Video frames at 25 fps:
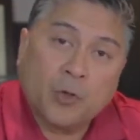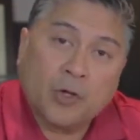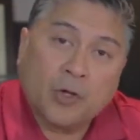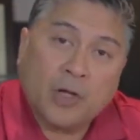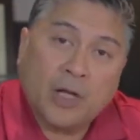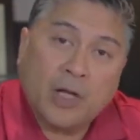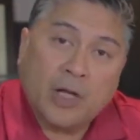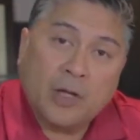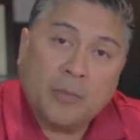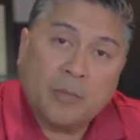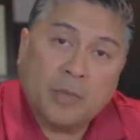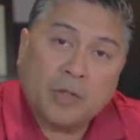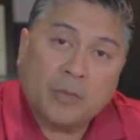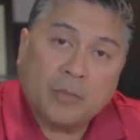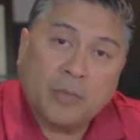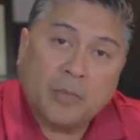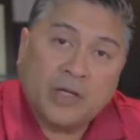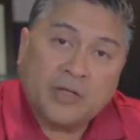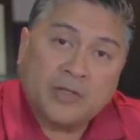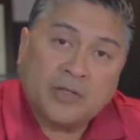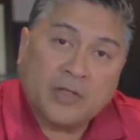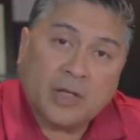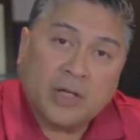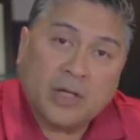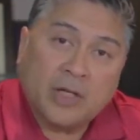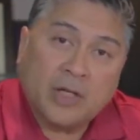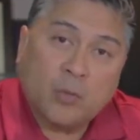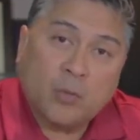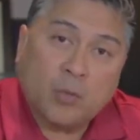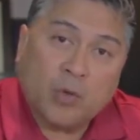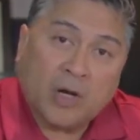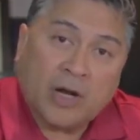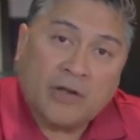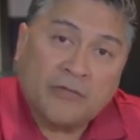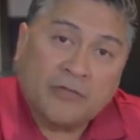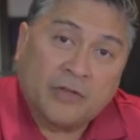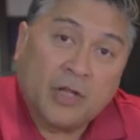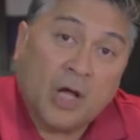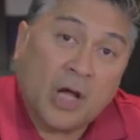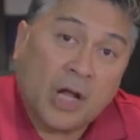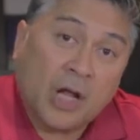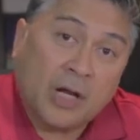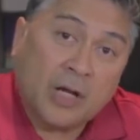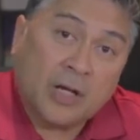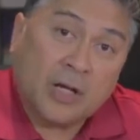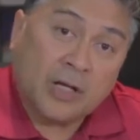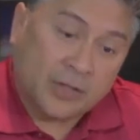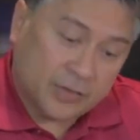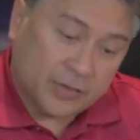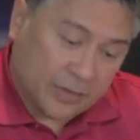Okay, but basically what I've
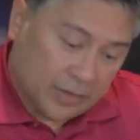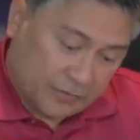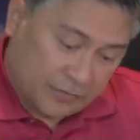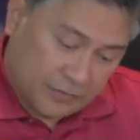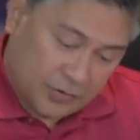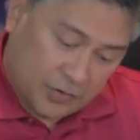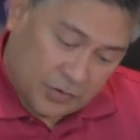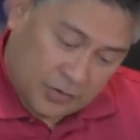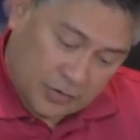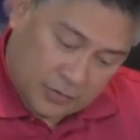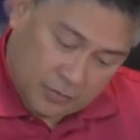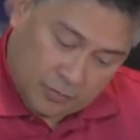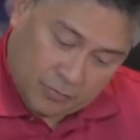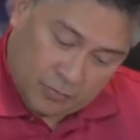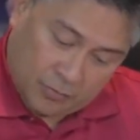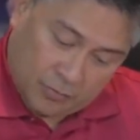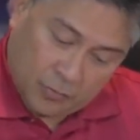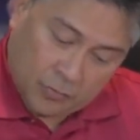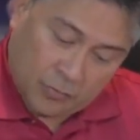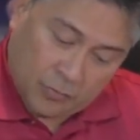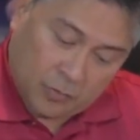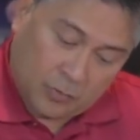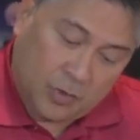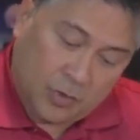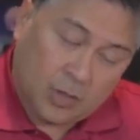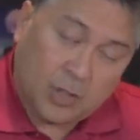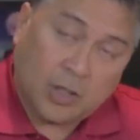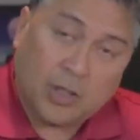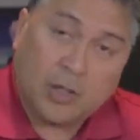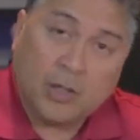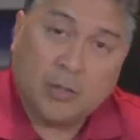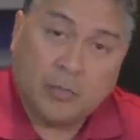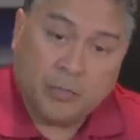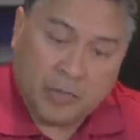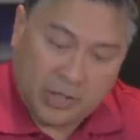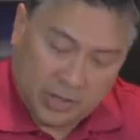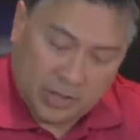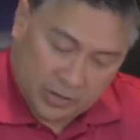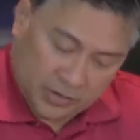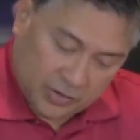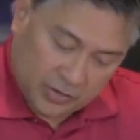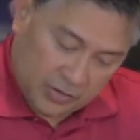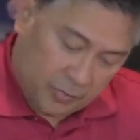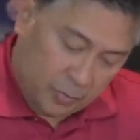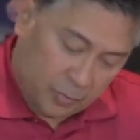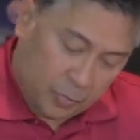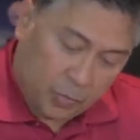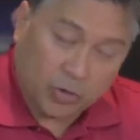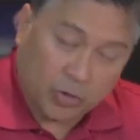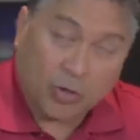done is I've just made a
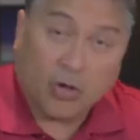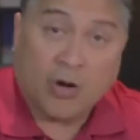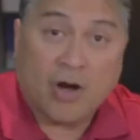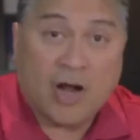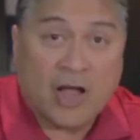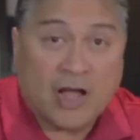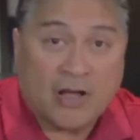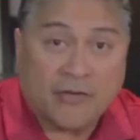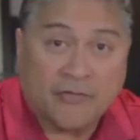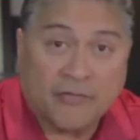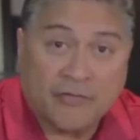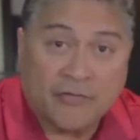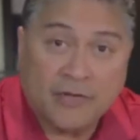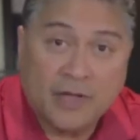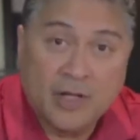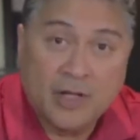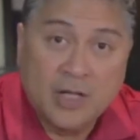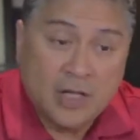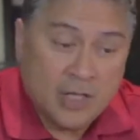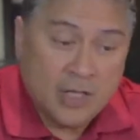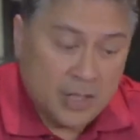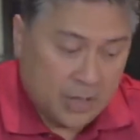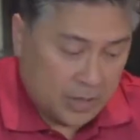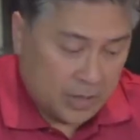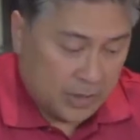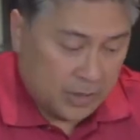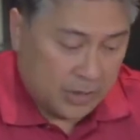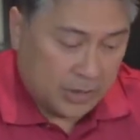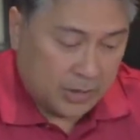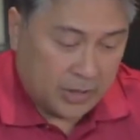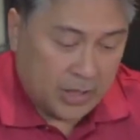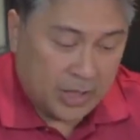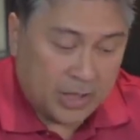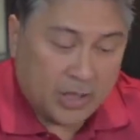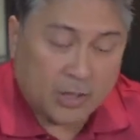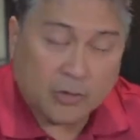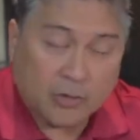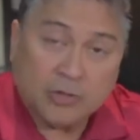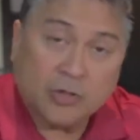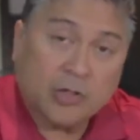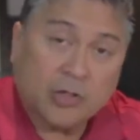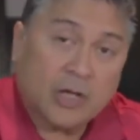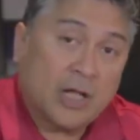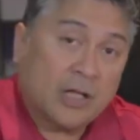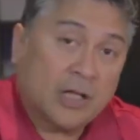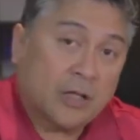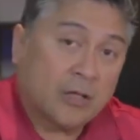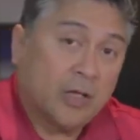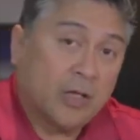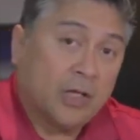simple graph, and then take out your
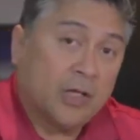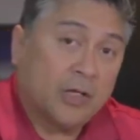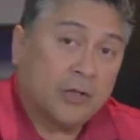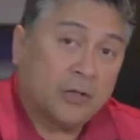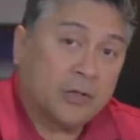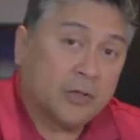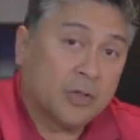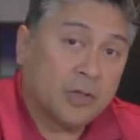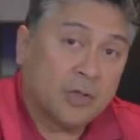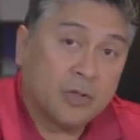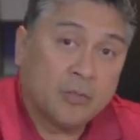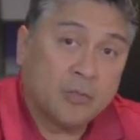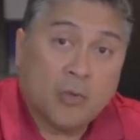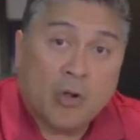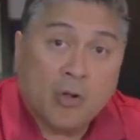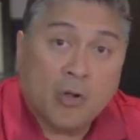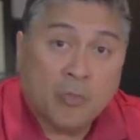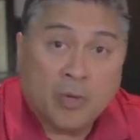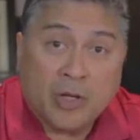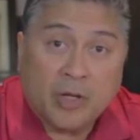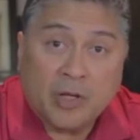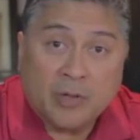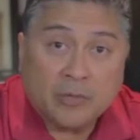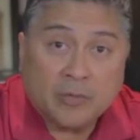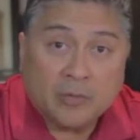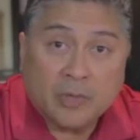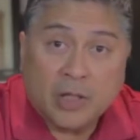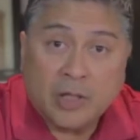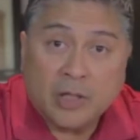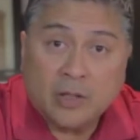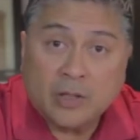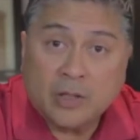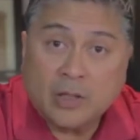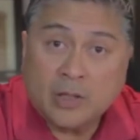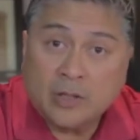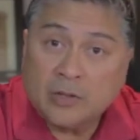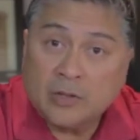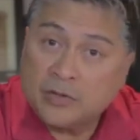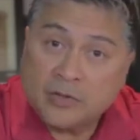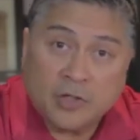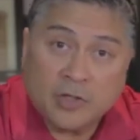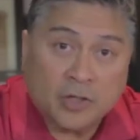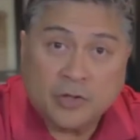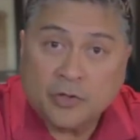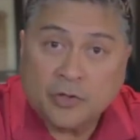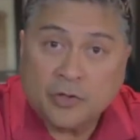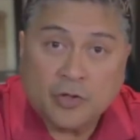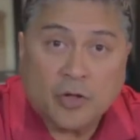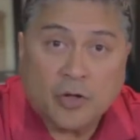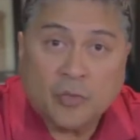calculator and a ball pen, and then
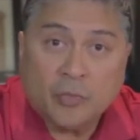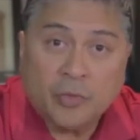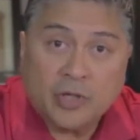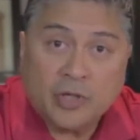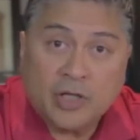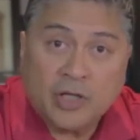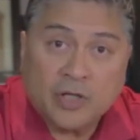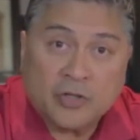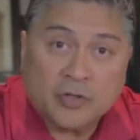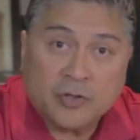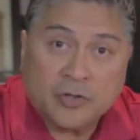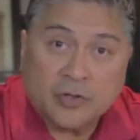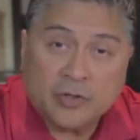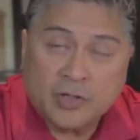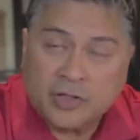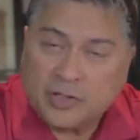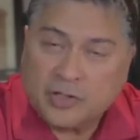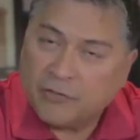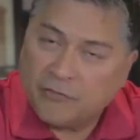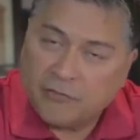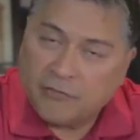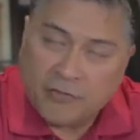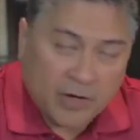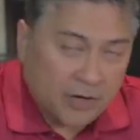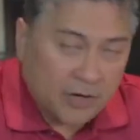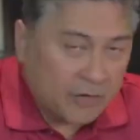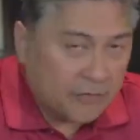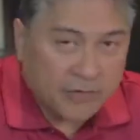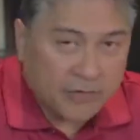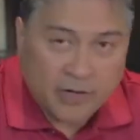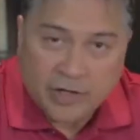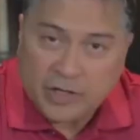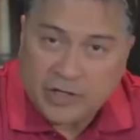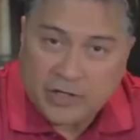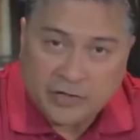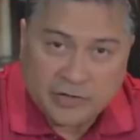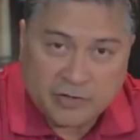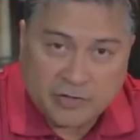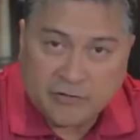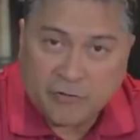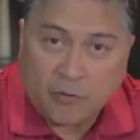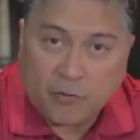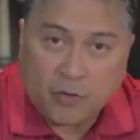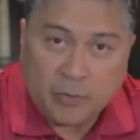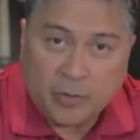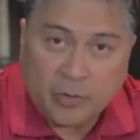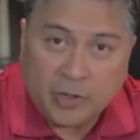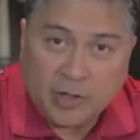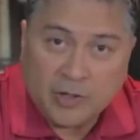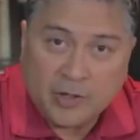start your computations. It's a very, very easy
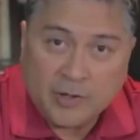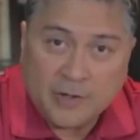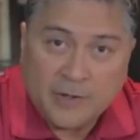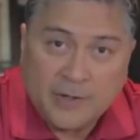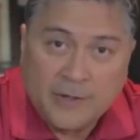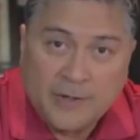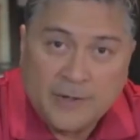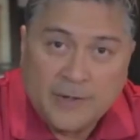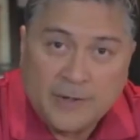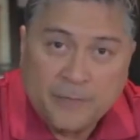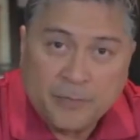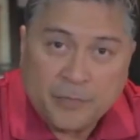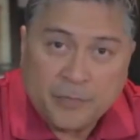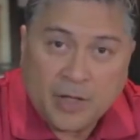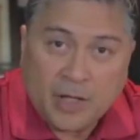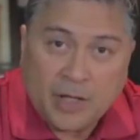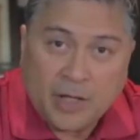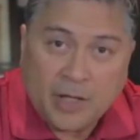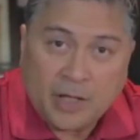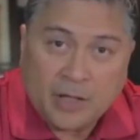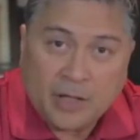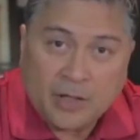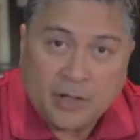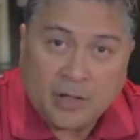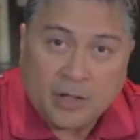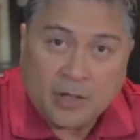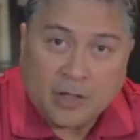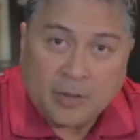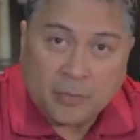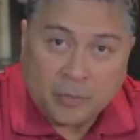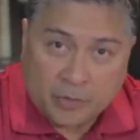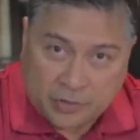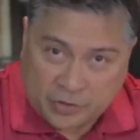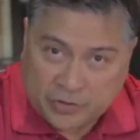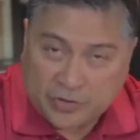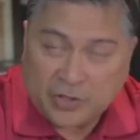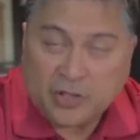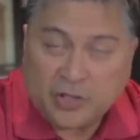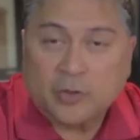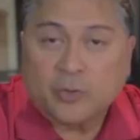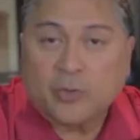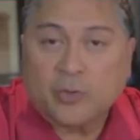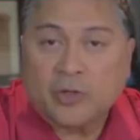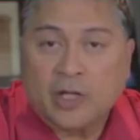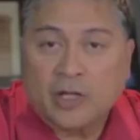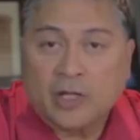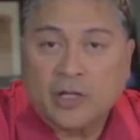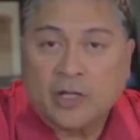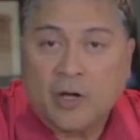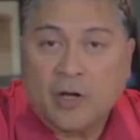formula, and I'm going to start
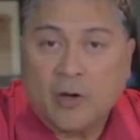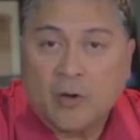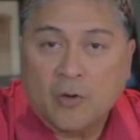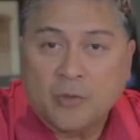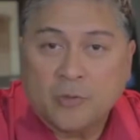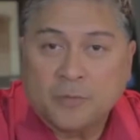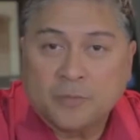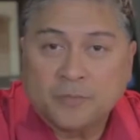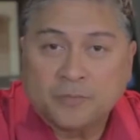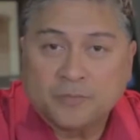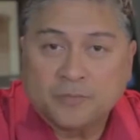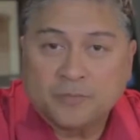with that now.